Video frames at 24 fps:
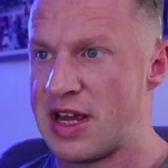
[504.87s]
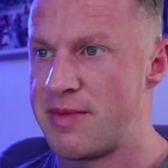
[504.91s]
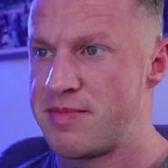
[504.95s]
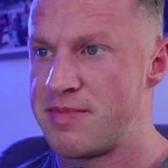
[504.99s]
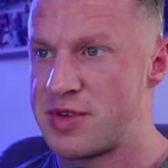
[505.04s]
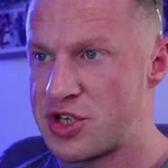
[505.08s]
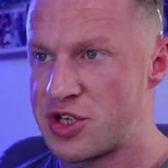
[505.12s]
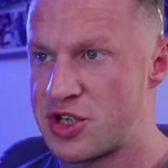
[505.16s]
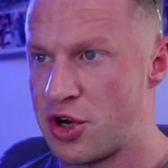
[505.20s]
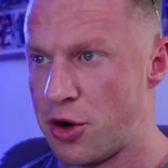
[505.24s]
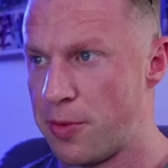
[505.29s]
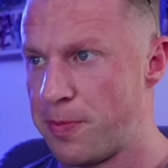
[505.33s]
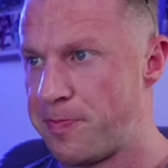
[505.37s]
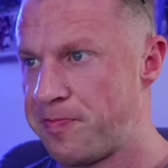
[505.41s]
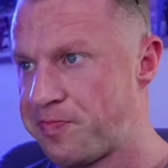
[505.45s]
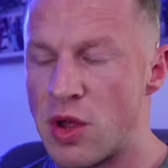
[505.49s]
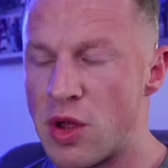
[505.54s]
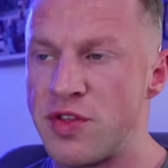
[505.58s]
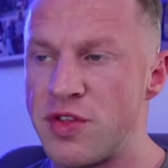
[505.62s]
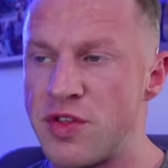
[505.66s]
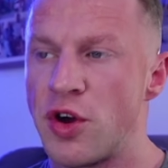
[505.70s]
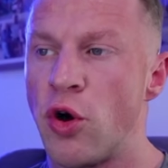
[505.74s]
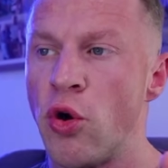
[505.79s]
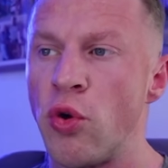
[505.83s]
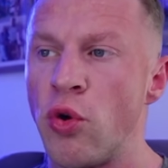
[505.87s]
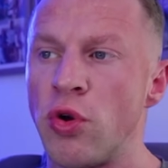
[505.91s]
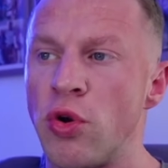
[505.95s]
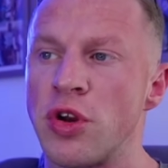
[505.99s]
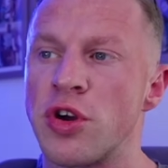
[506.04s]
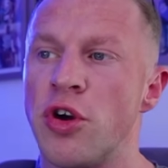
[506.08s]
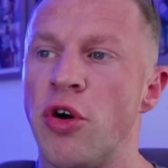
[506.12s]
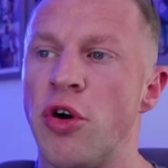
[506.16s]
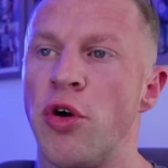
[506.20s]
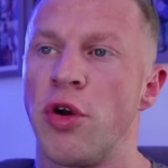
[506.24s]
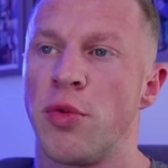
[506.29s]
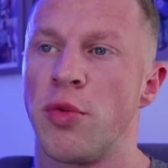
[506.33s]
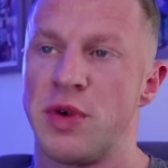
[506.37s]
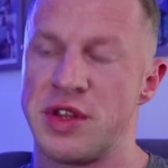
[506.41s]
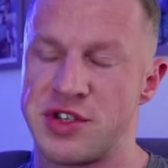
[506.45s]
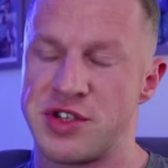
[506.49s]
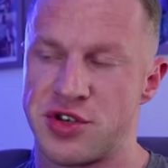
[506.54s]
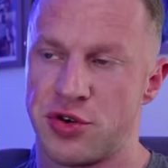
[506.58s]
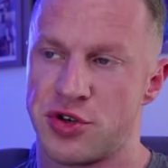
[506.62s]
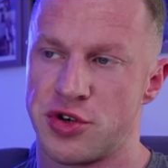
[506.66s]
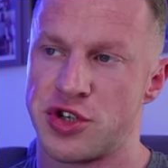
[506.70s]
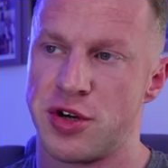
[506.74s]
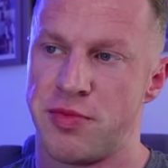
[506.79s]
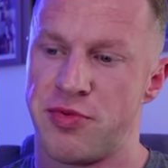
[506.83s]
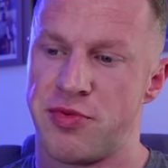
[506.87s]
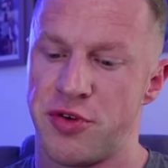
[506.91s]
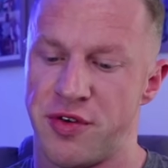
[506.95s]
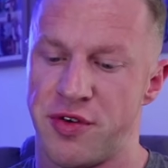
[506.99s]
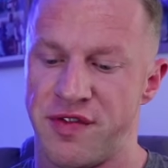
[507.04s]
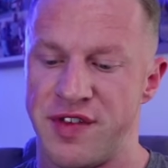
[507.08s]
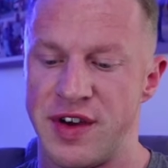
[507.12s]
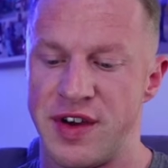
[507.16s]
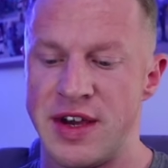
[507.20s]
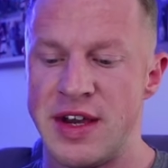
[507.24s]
So the whole goal with social proof